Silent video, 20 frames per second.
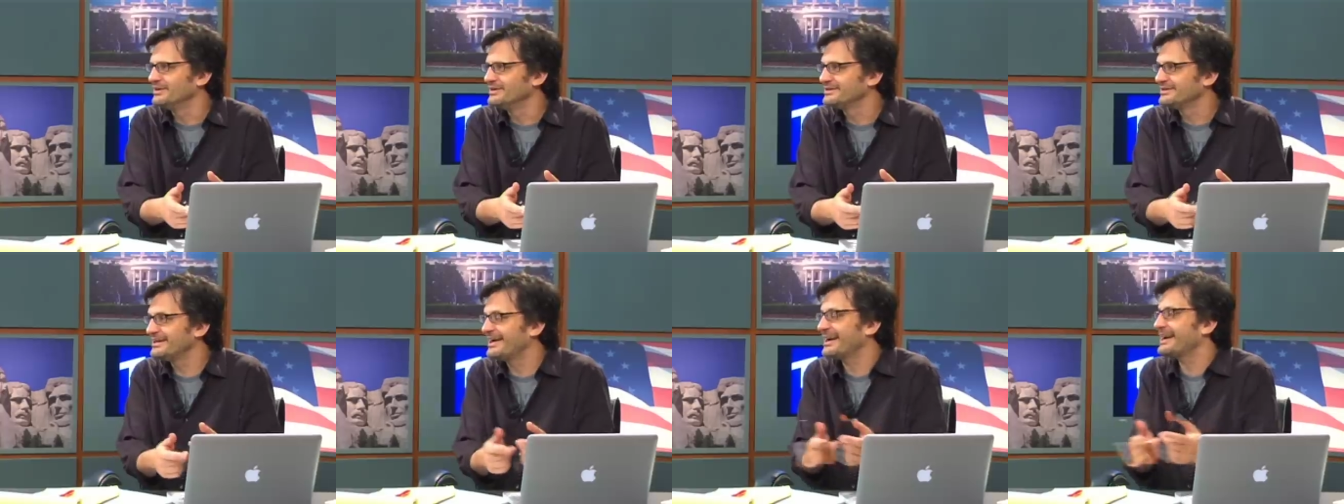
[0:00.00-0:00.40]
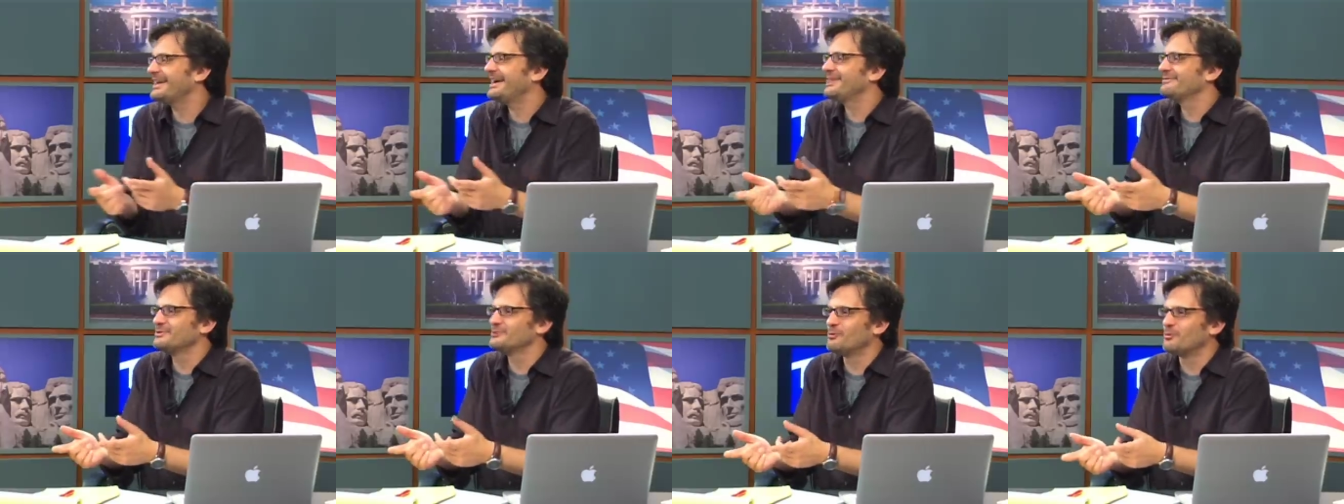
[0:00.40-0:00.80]
They're not going to
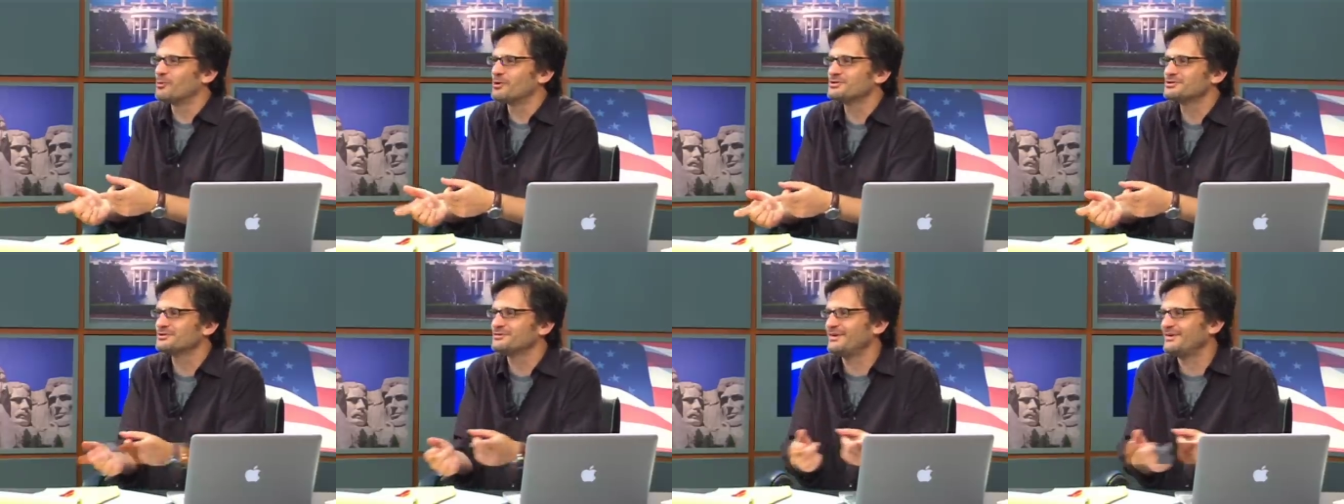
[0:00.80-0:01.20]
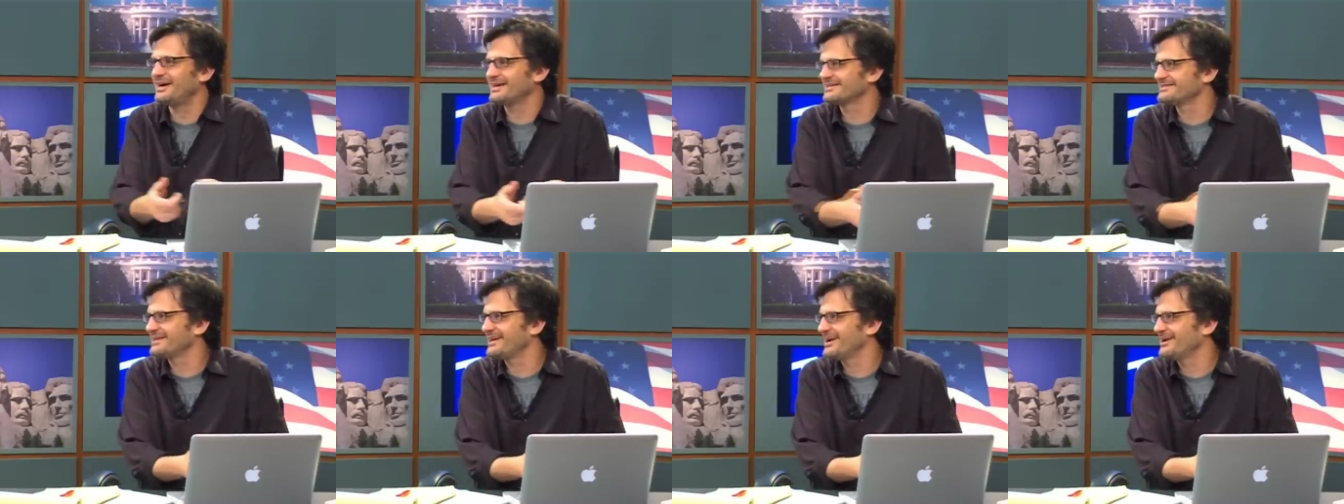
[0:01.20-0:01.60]
have the worst
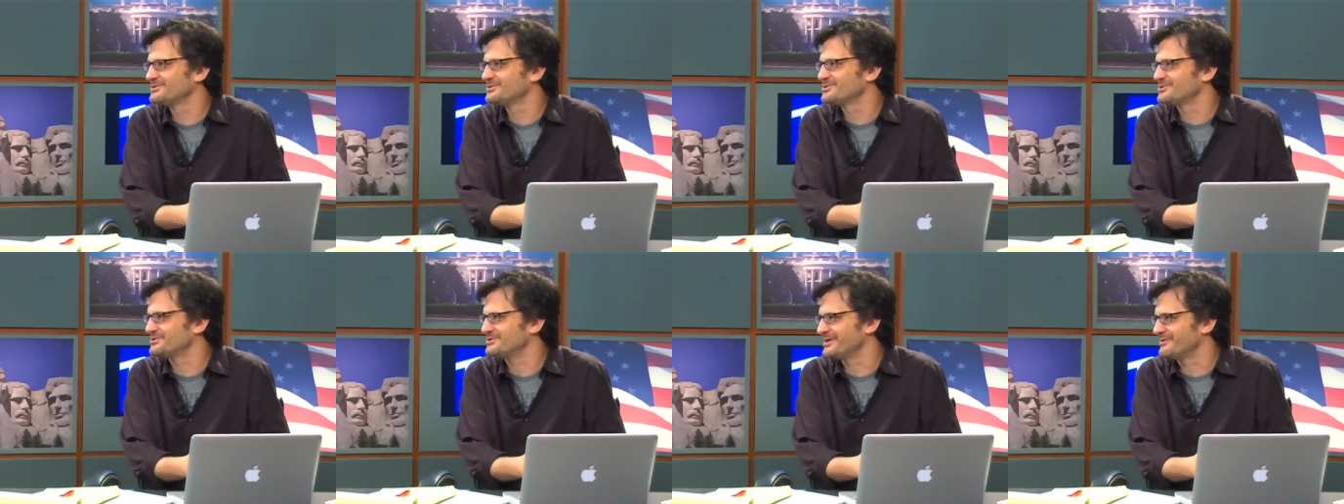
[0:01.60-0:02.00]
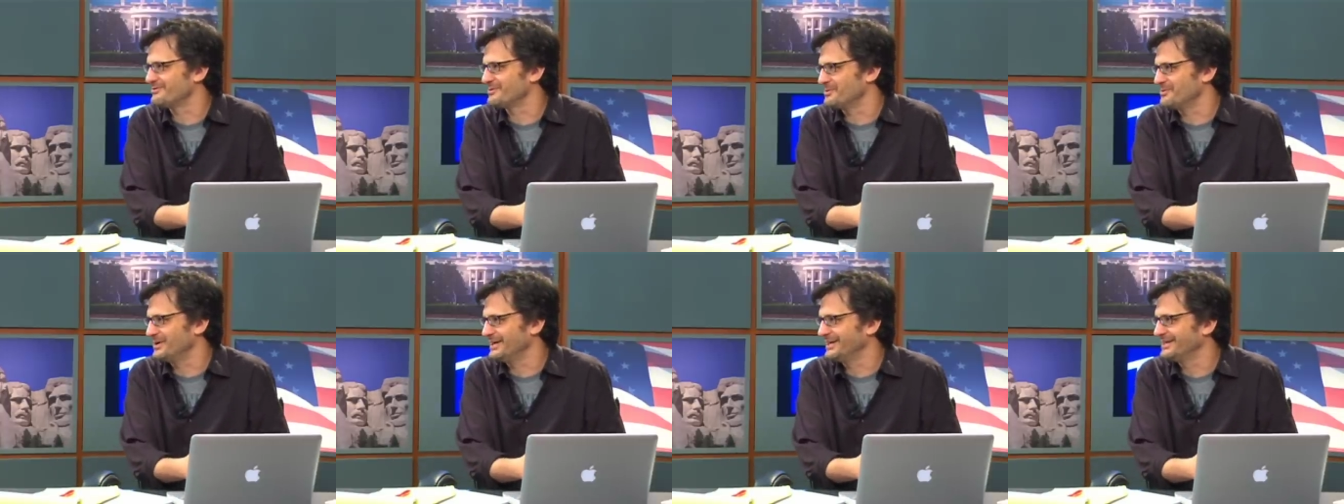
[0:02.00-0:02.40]
Fox announcers
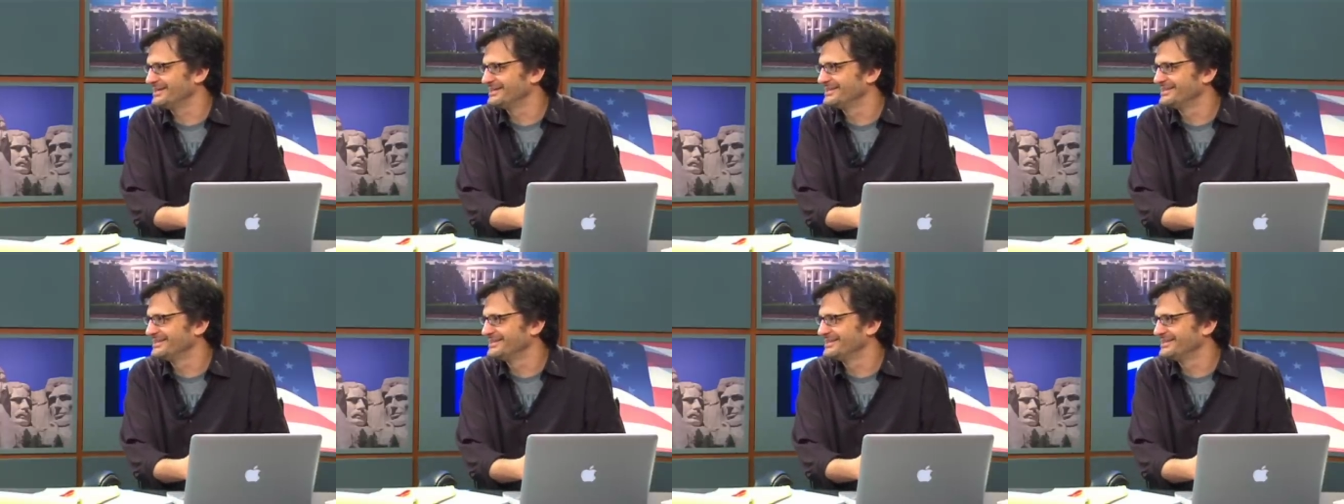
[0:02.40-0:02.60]
every week.